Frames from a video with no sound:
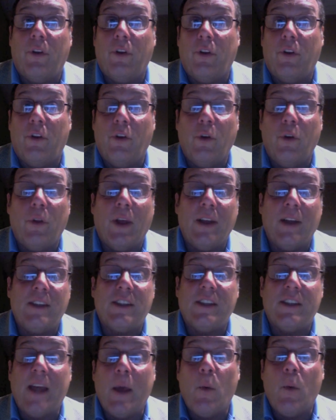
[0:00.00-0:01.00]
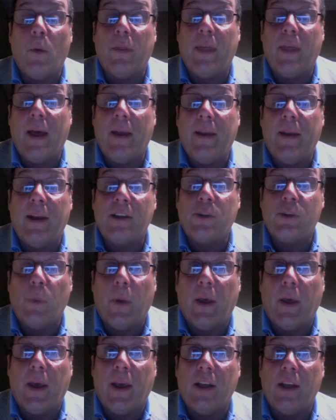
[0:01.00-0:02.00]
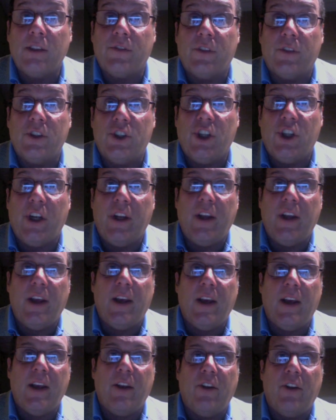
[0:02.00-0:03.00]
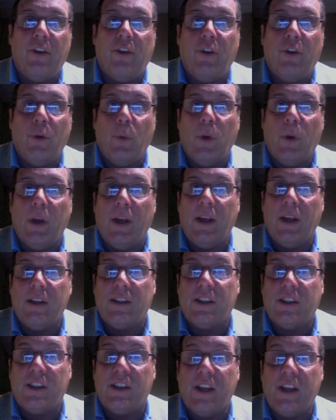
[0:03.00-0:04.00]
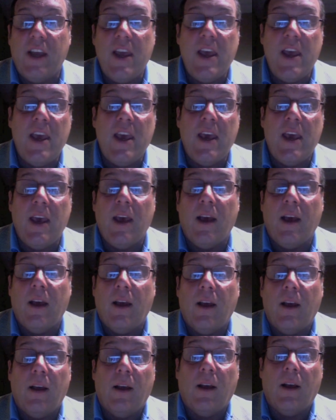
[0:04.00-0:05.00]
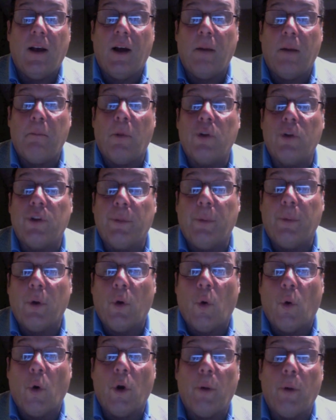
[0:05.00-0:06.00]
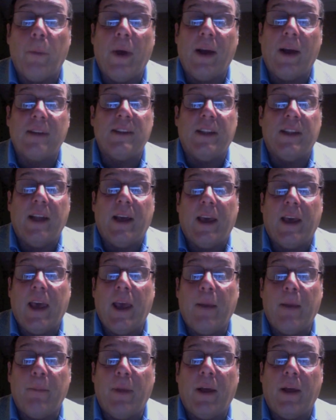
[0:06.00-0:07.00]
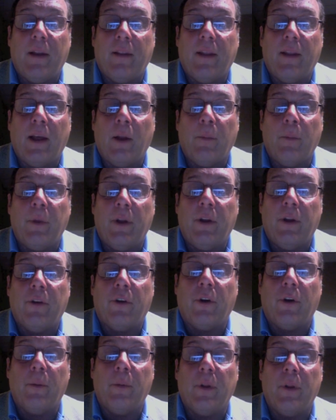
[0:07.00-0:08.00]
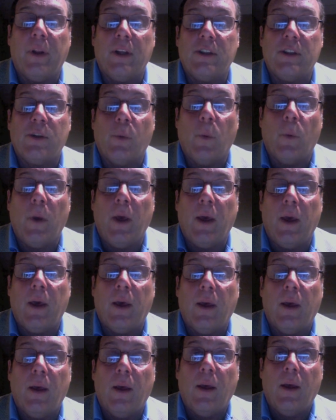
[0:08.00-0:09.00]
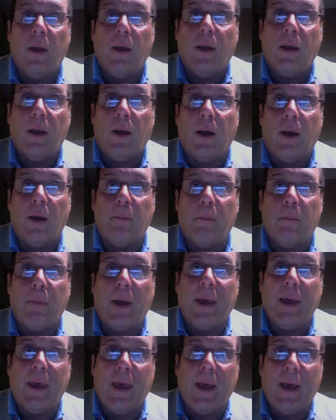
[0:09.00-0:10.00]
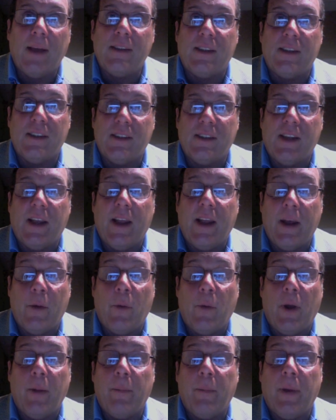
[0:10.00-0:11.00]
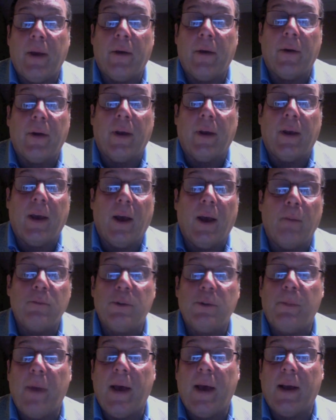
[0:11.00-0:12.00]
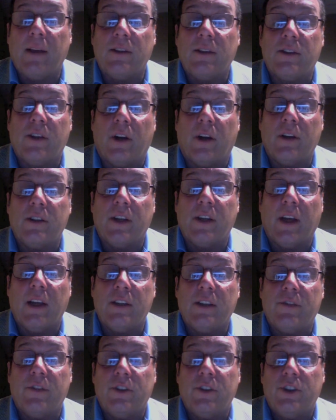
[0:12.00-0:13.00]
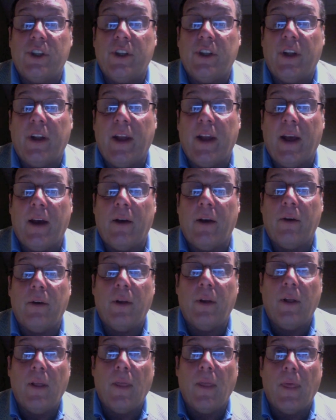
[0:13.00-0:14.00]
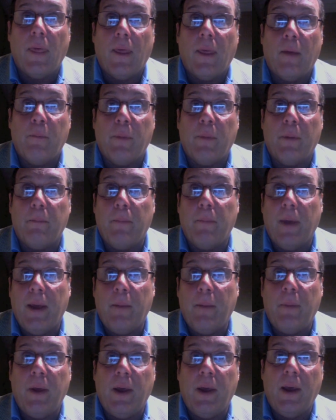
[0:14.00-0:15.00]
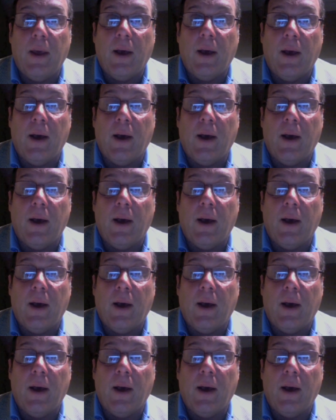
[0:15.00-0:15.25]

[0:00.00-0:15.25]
they stay with that next week against Virginia? Do we see multiple quarterbacks in that game? That'll be determined this week. My guess is that Ed Wright-Baker comes back and starts against Virginia now. But maybe